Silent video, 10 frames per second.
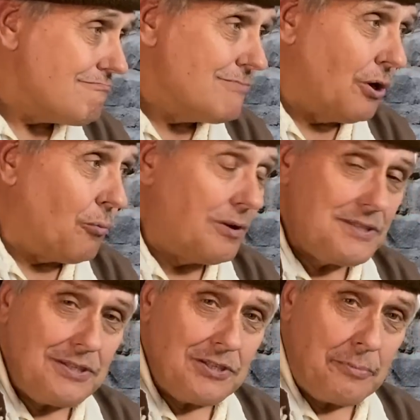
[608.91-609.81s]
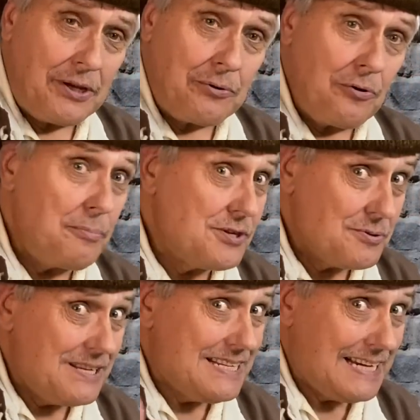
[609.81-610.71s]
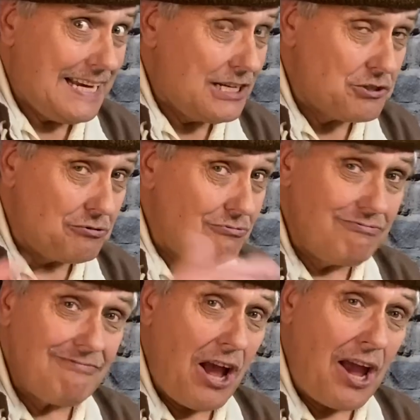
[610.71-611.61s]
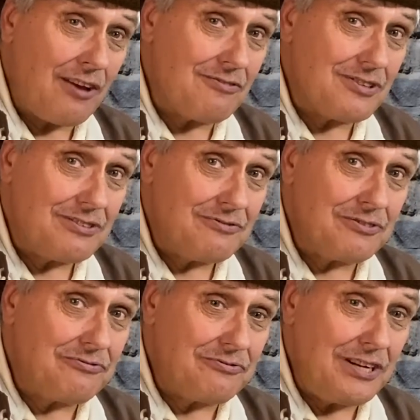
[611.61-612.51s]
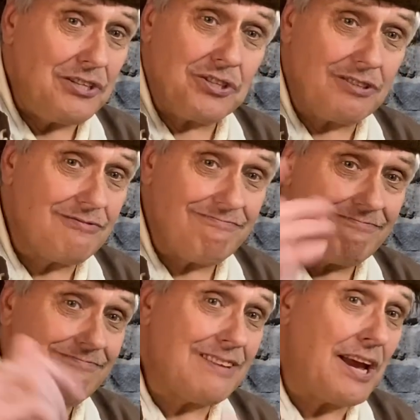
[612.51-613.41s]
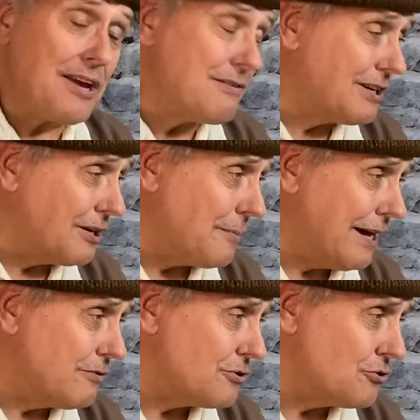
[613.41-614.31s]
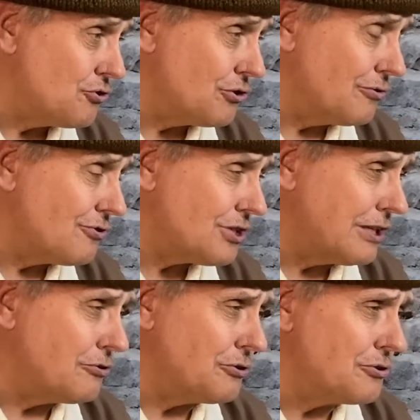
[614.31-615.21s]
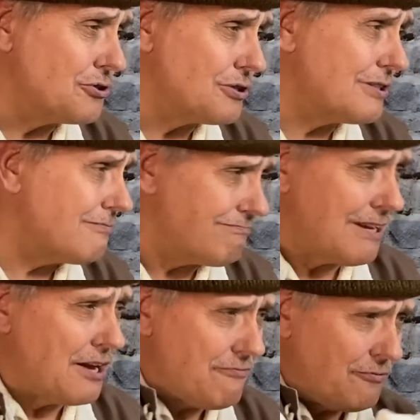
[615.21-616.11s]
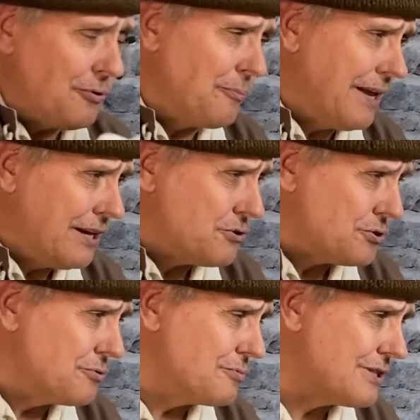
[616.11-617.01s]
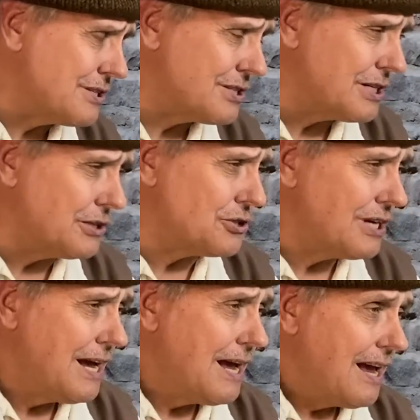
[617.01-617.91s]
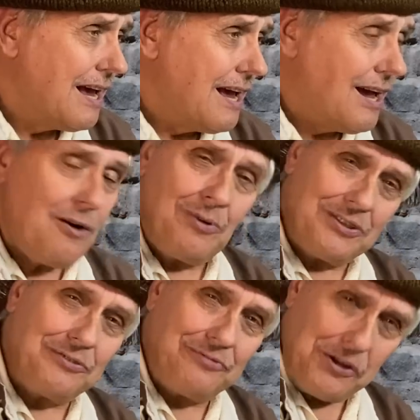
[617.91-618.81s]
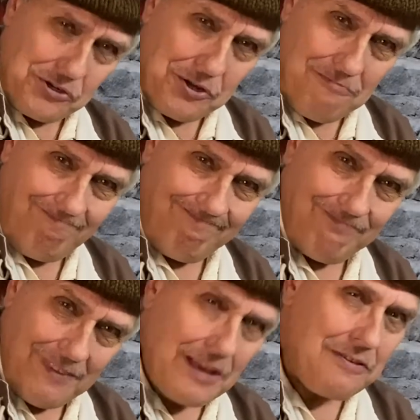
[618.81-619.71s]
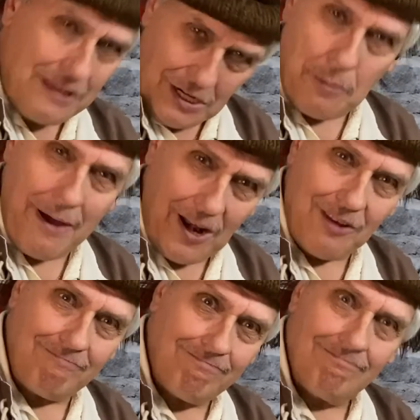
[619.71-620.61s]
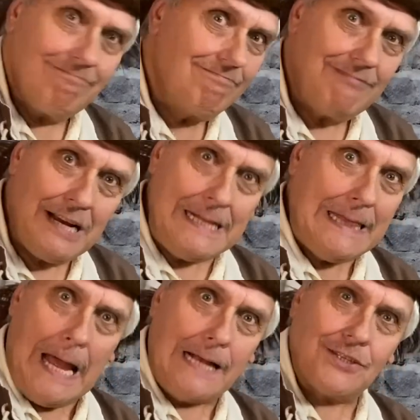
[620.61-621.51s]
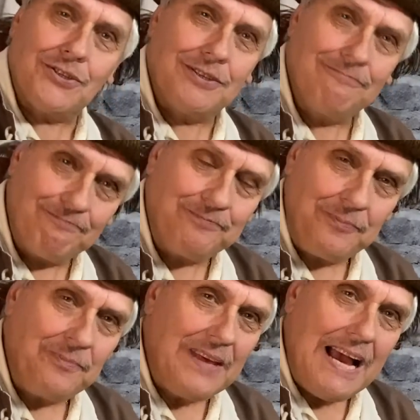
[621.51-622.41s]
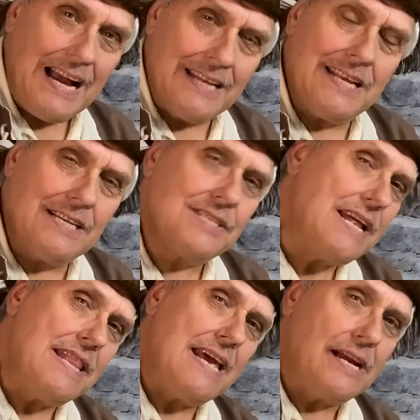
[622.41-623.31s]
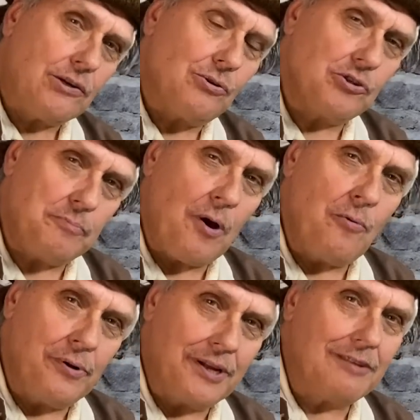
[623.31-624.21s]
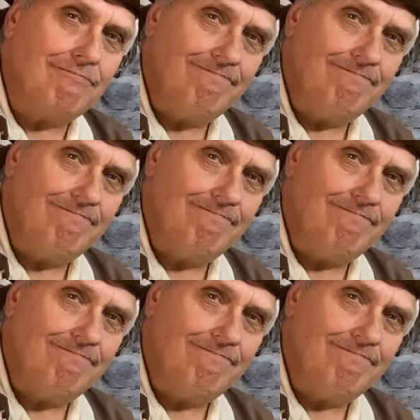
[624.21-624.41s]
Not wanting to be caught between the castle and the French, they come out and Jean Chandos, they form their troops as such. And what do the French do? They think about it at last. And they send their crossbowmen in.